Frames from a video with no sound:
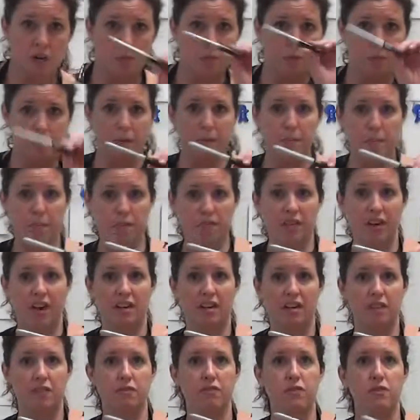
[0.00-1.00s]
will be
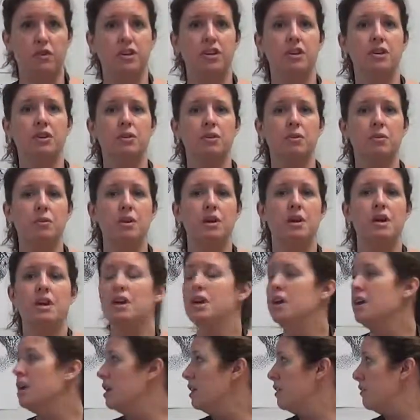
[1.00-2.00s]
provided for you.
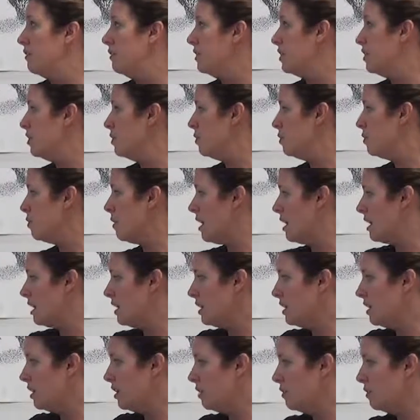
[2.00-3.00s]
If you want
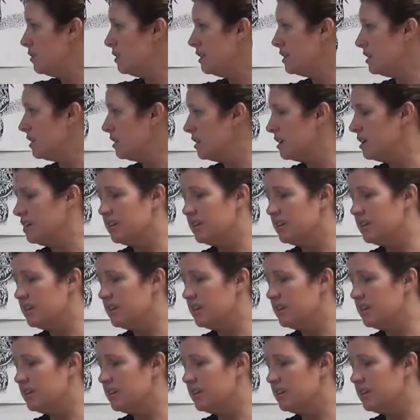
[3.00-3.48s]
to go and